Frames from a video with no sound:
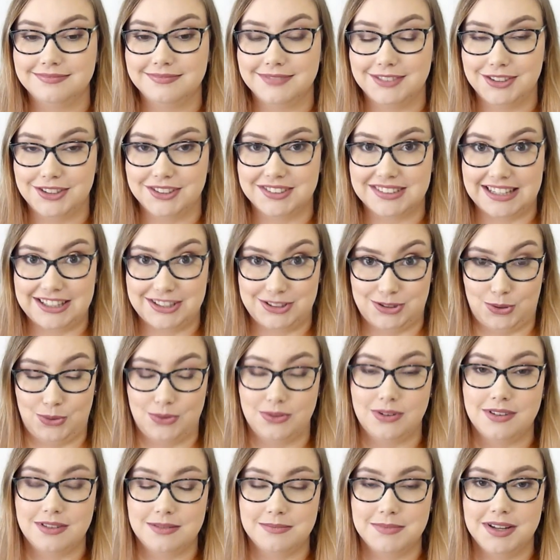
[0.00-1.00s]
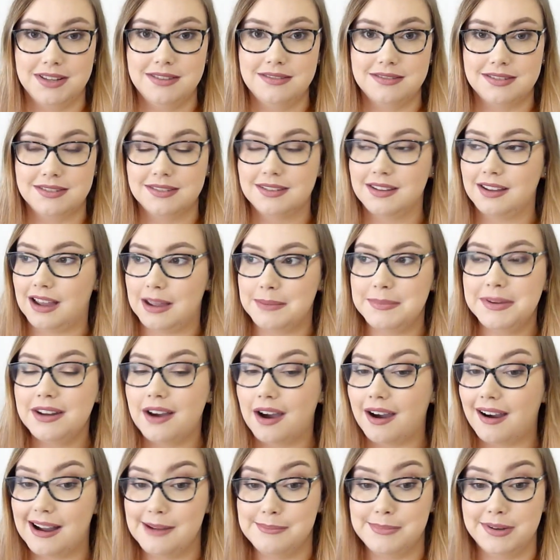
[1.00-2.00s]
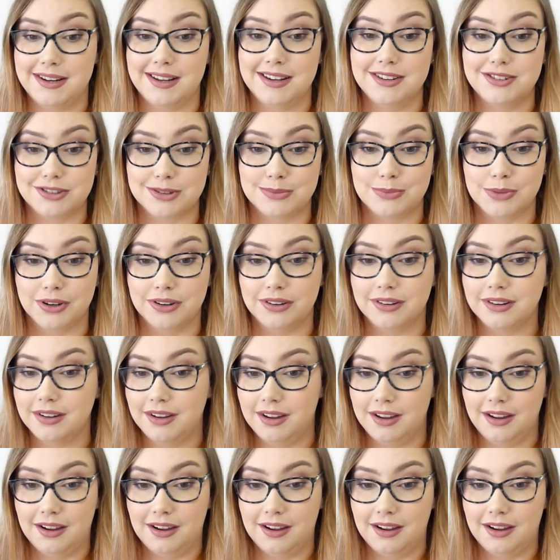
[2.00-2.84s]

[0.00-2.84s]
because I don't know the months. I'm in hibernation mode.